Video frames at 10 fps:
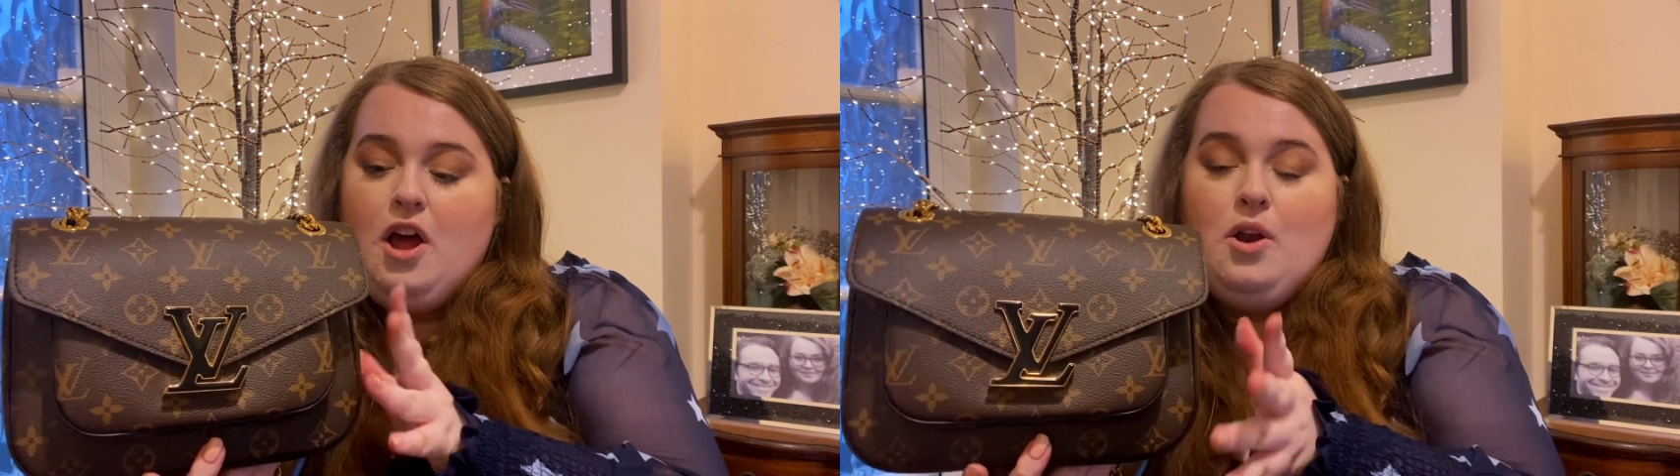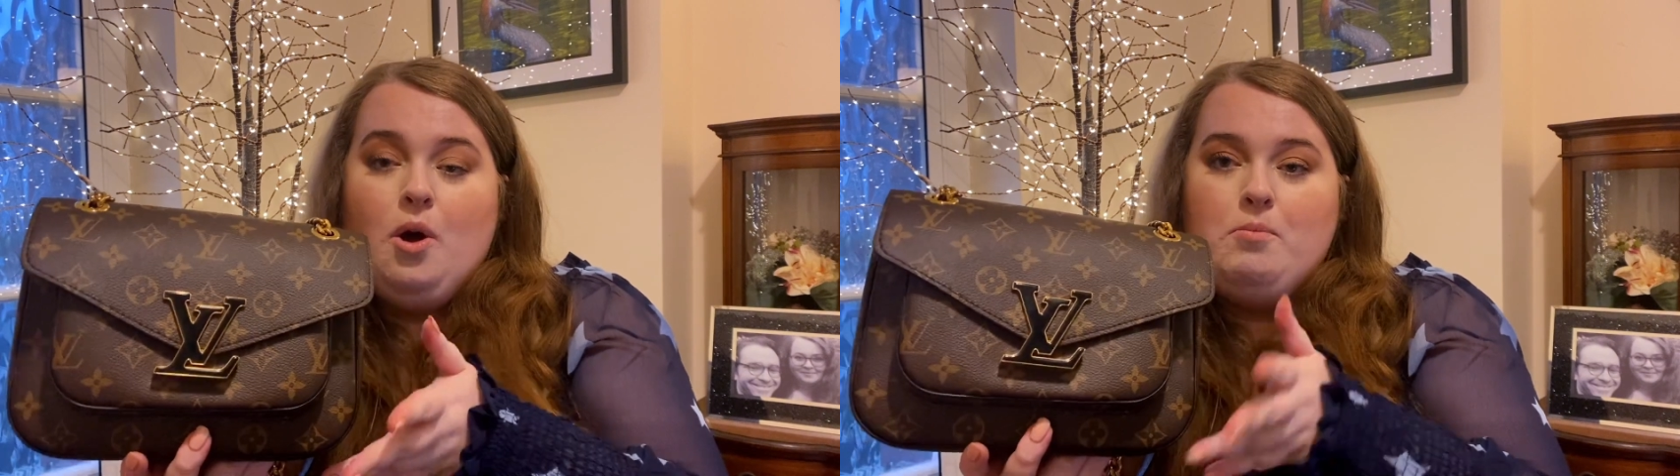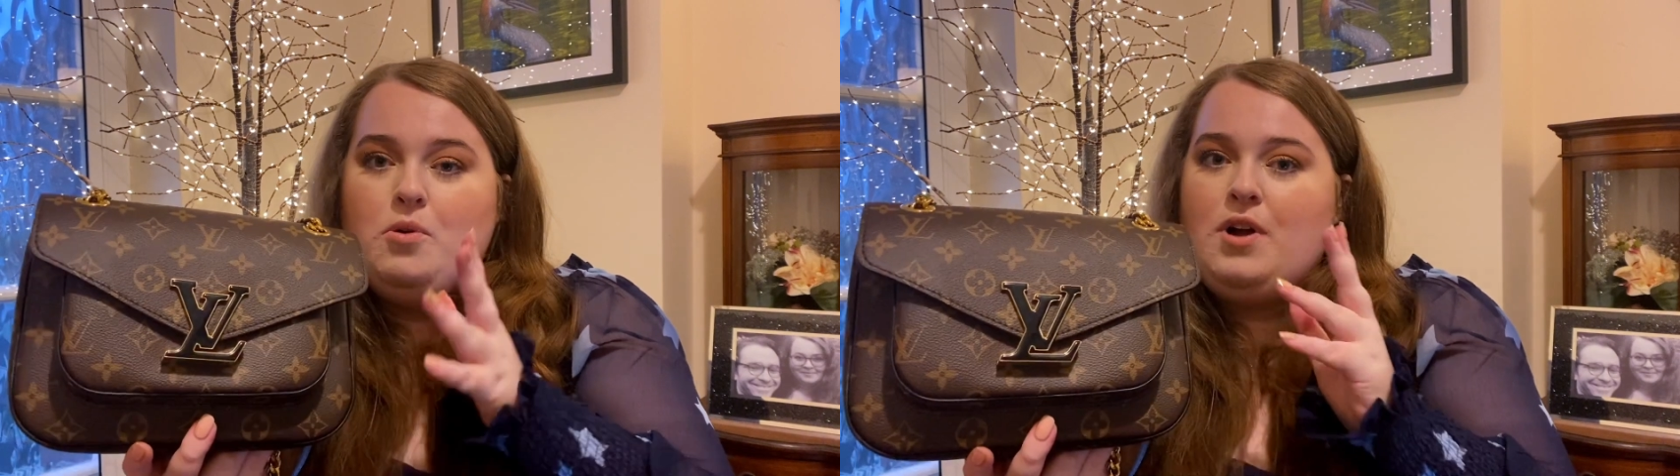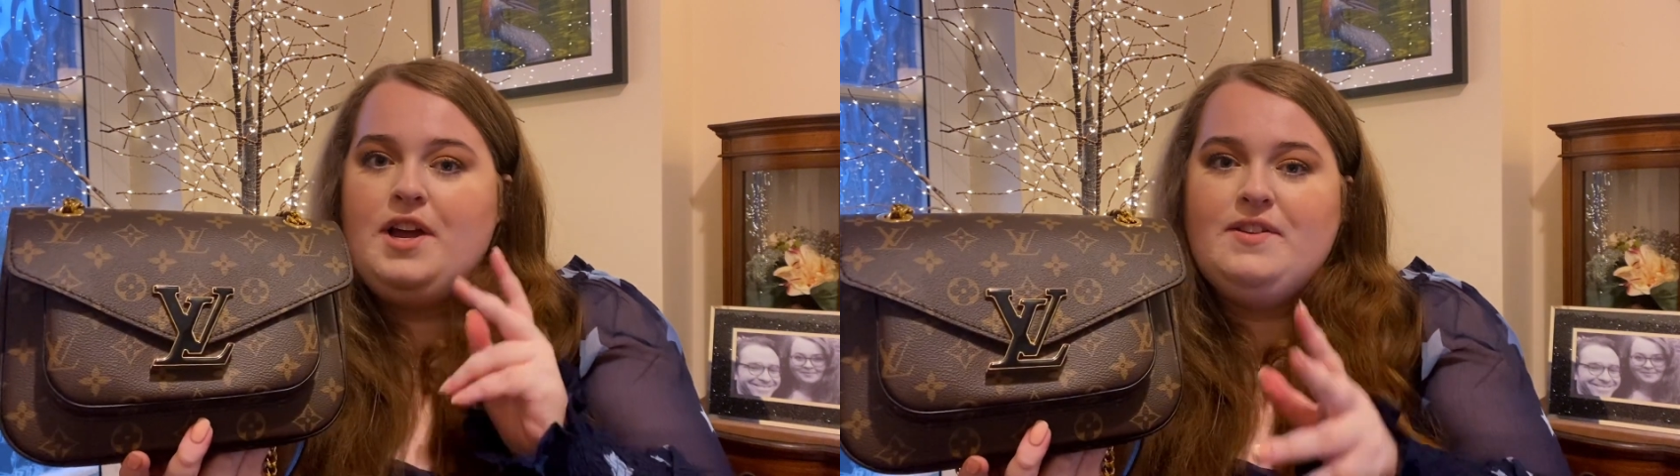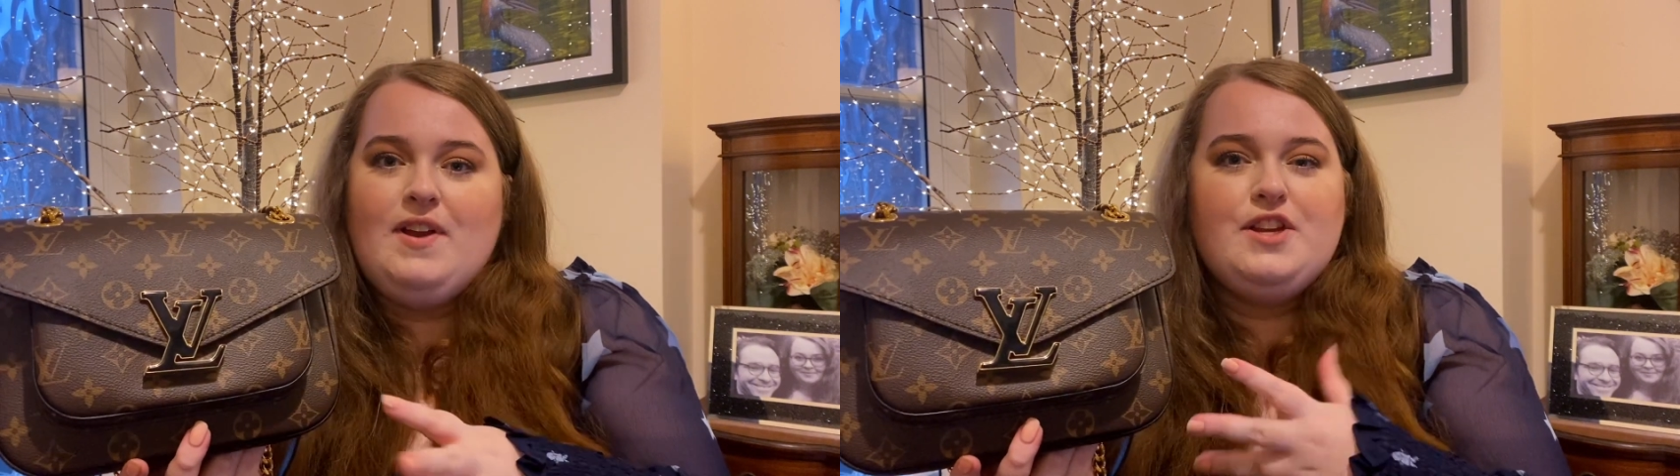a lot more
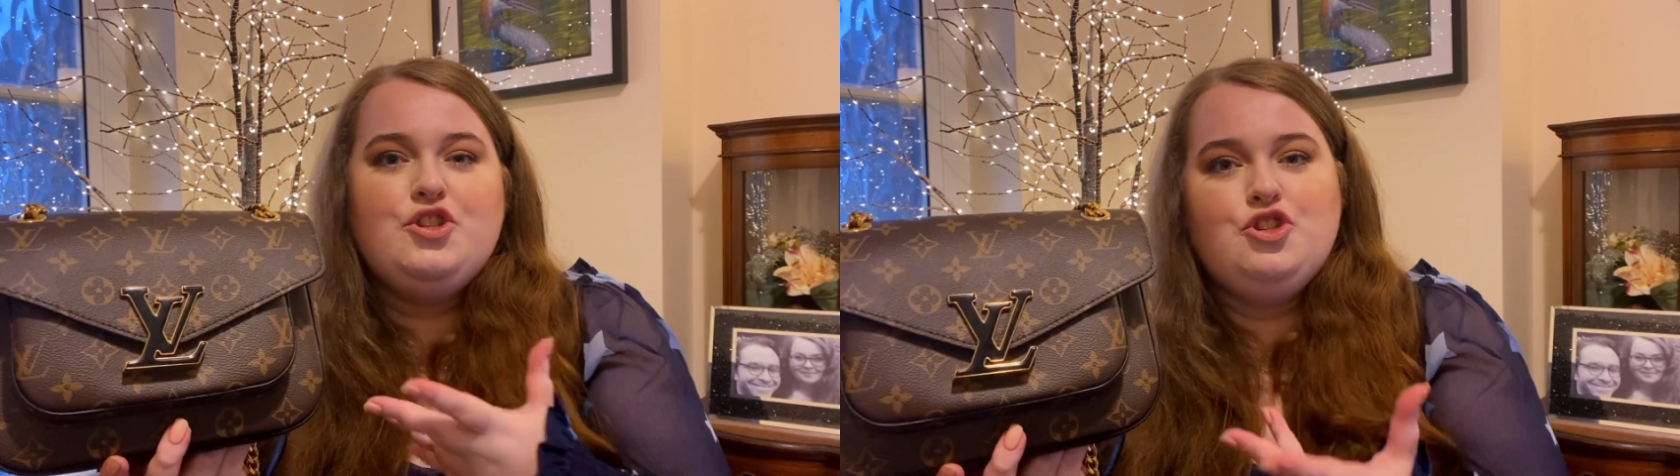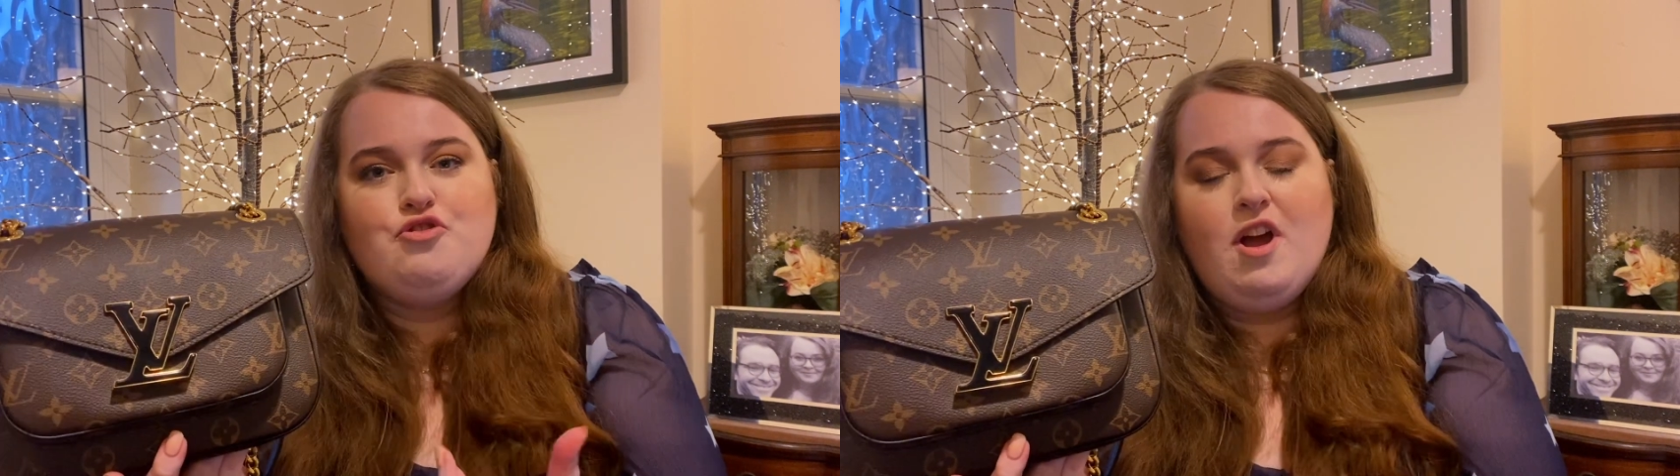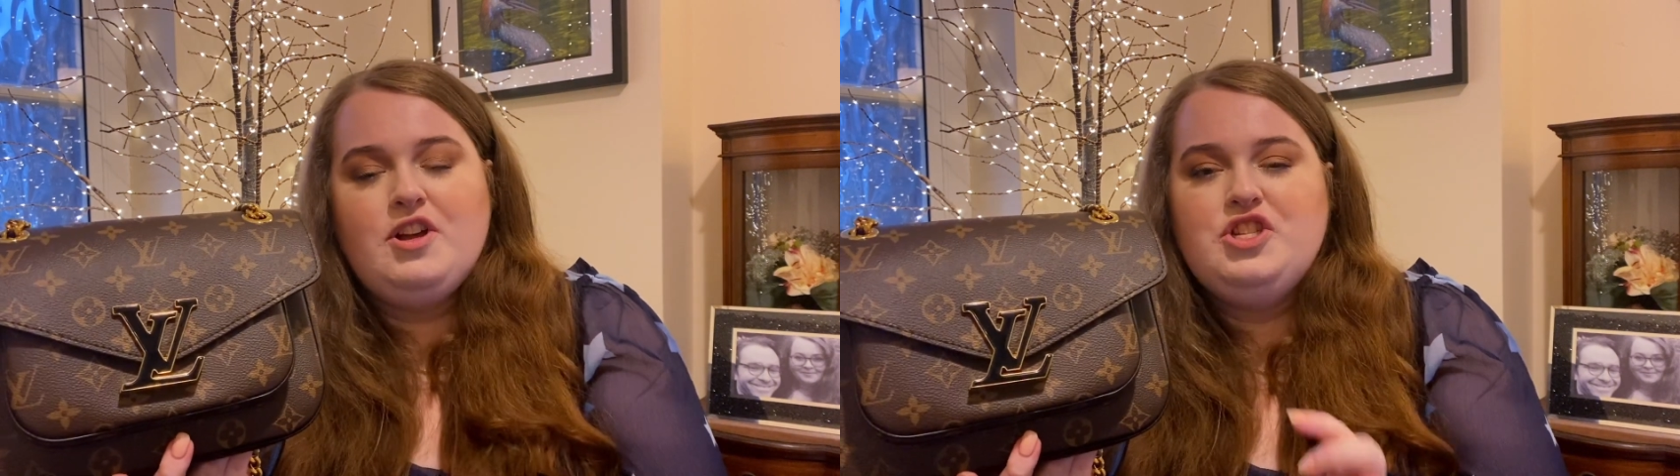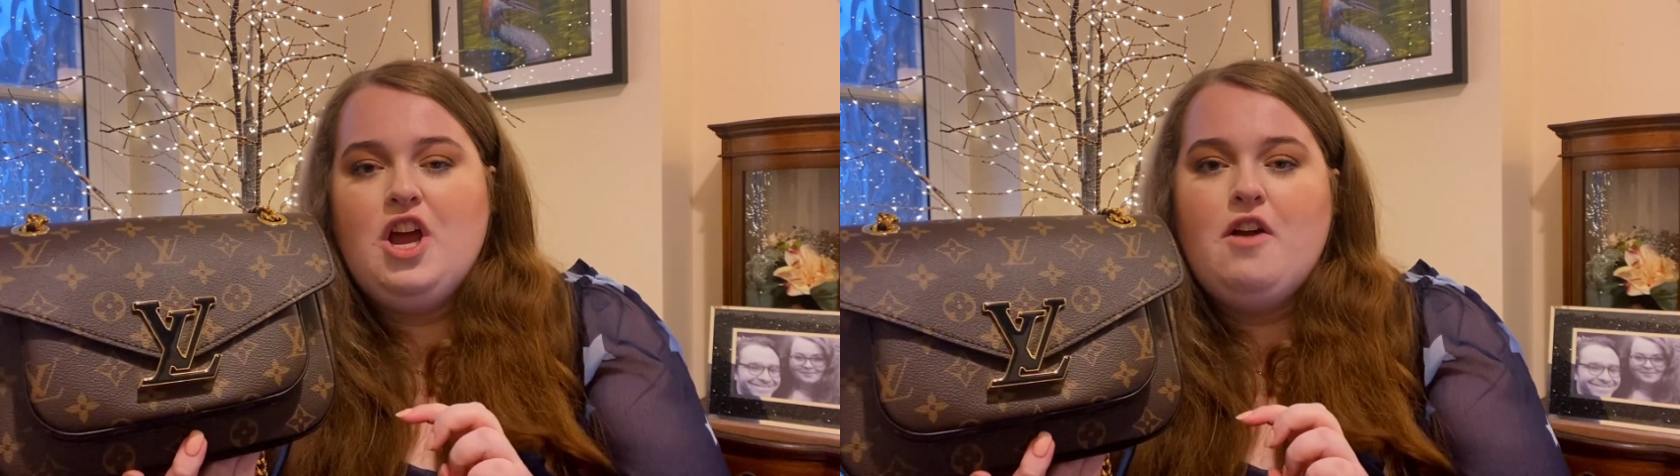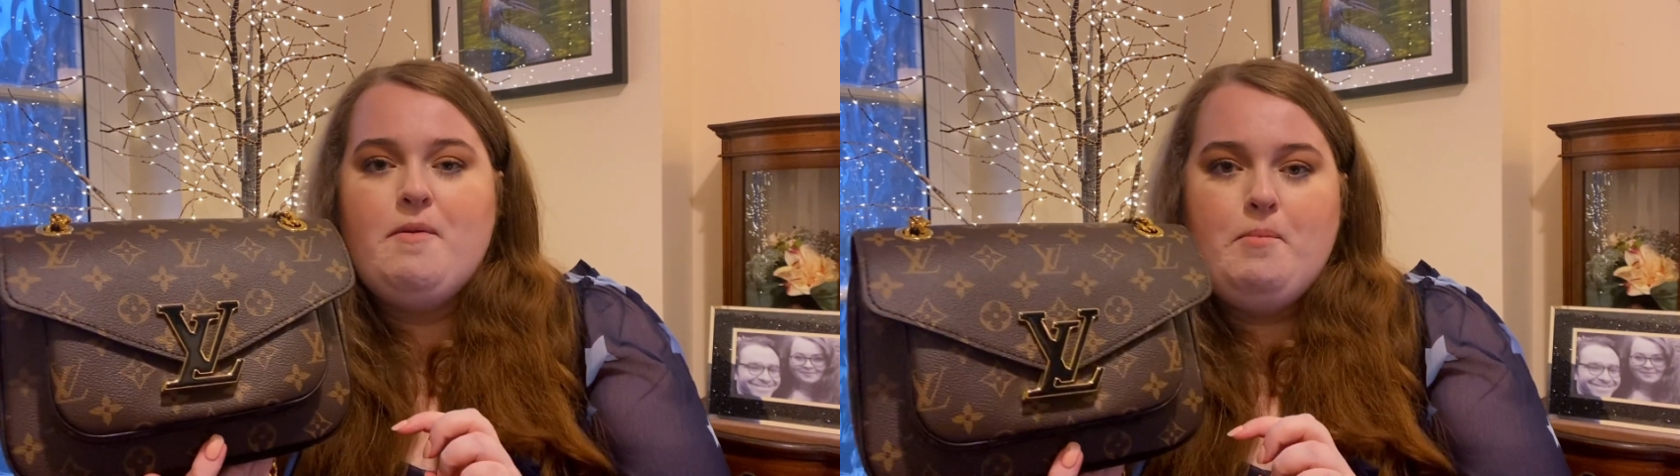kind of like structure
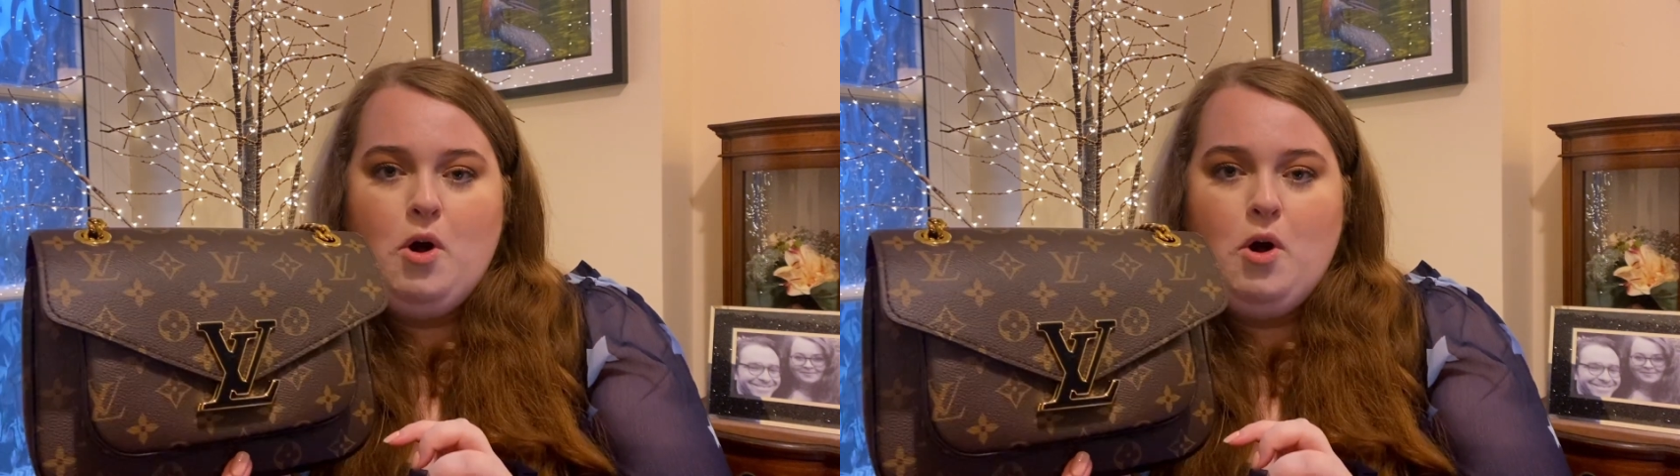and